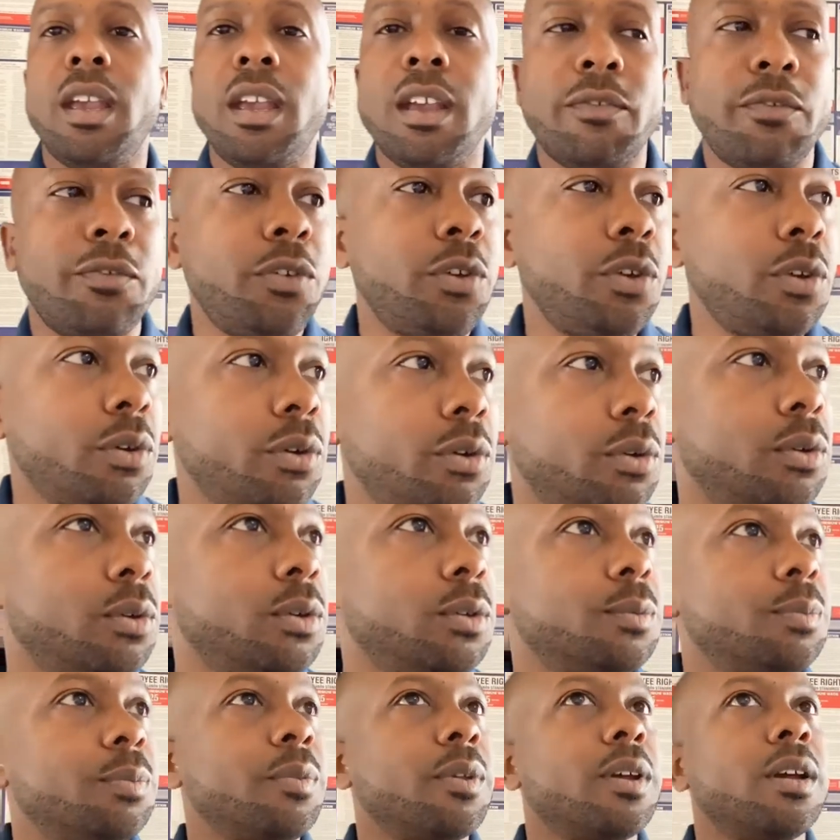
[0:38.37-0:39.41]
if
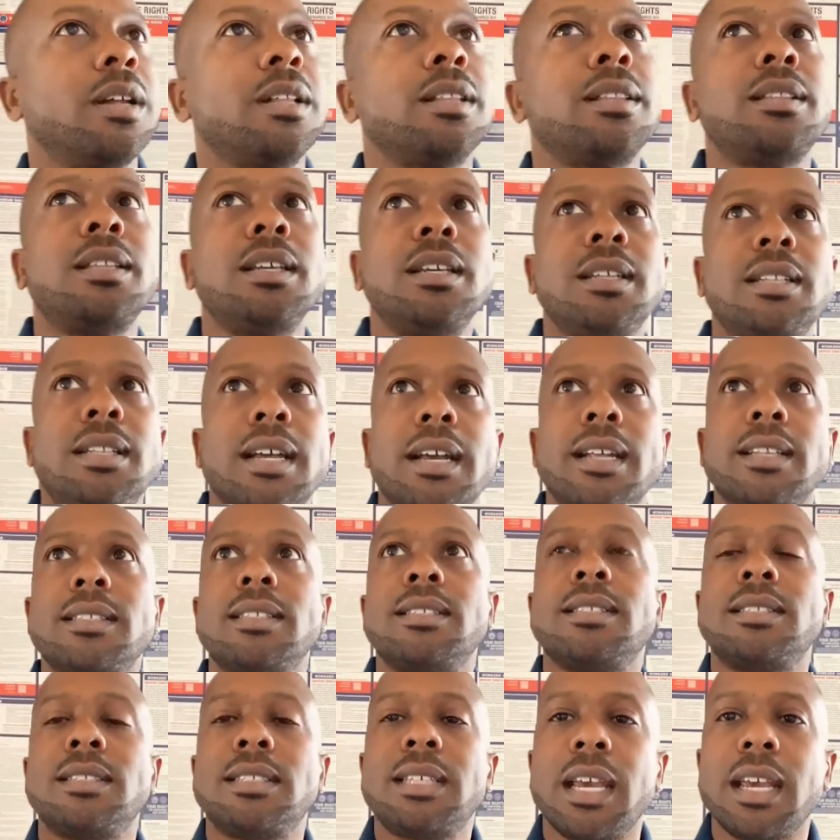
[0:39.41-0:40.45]
you think
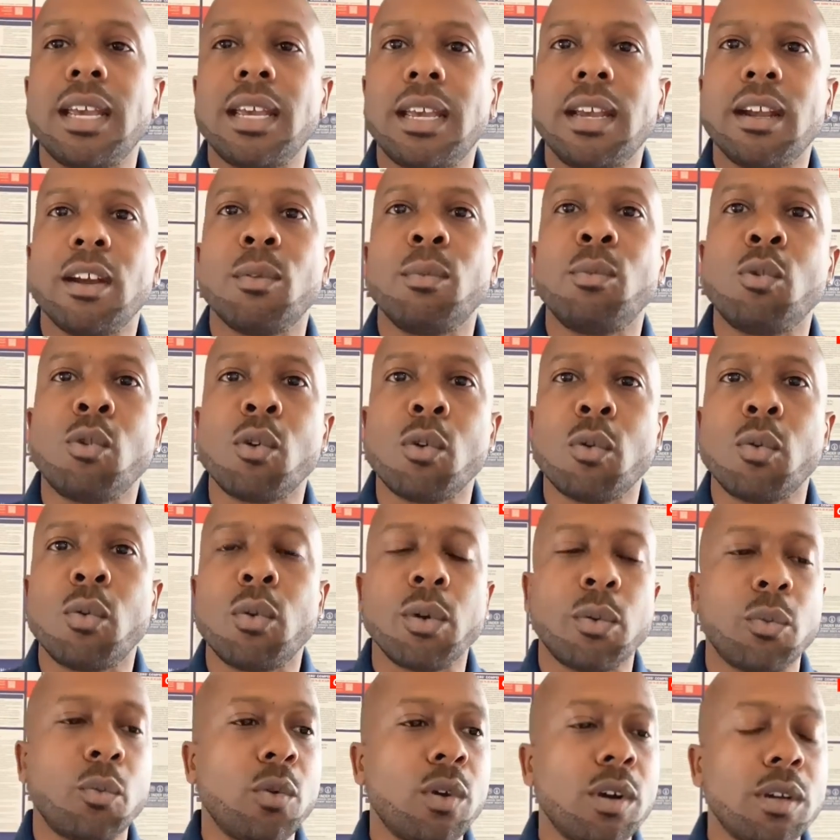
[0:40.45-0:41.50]
that taking care of
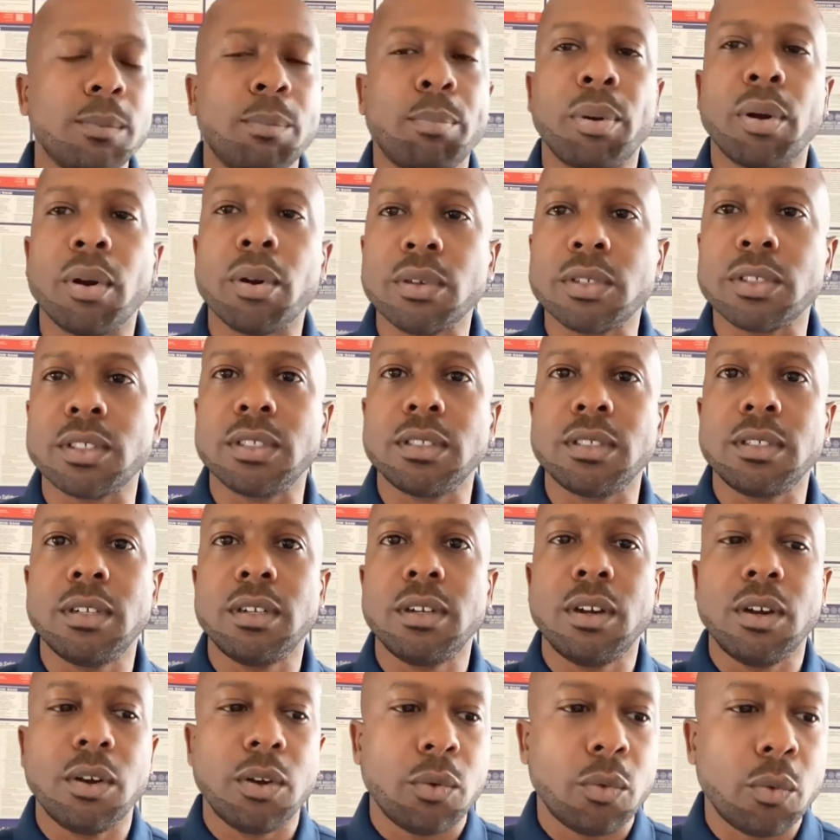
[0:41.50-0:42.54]
more than one person
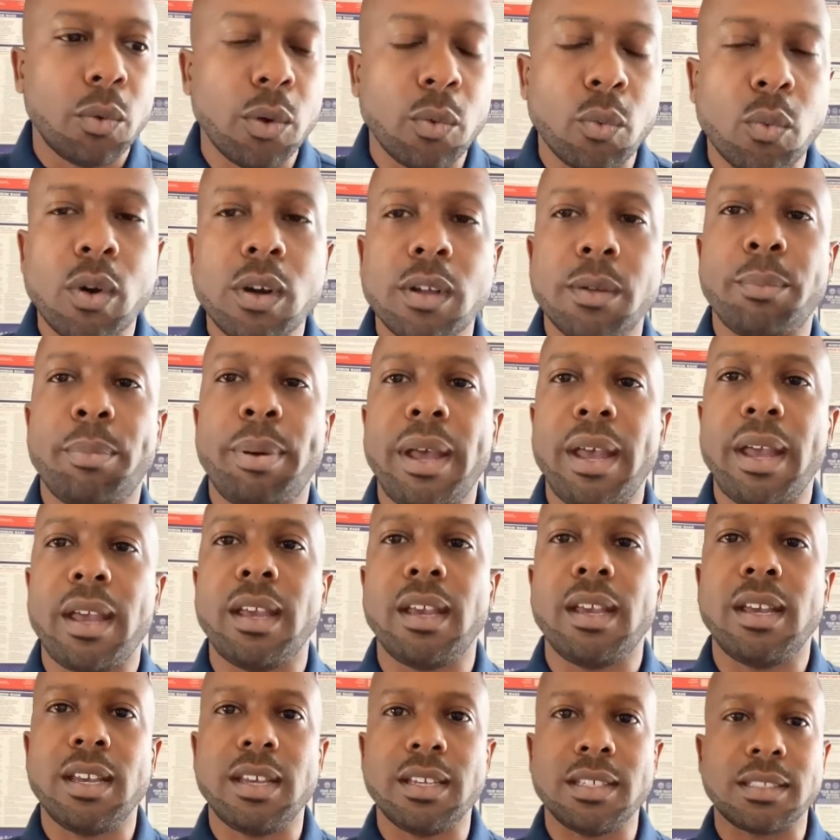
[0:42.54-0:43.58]
with one
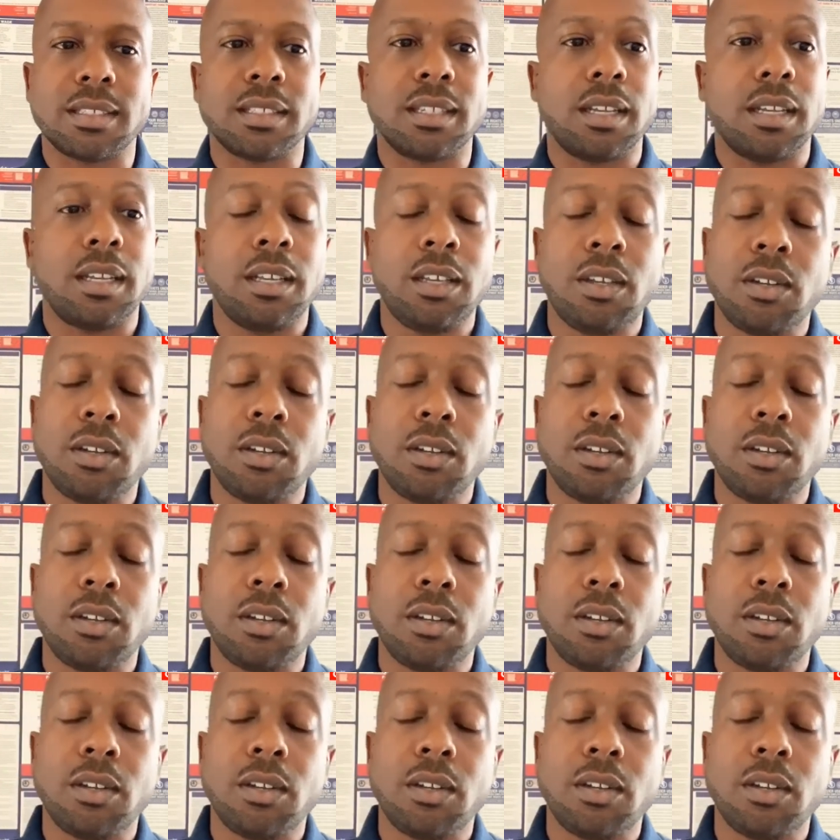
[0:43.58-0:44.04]
pay is,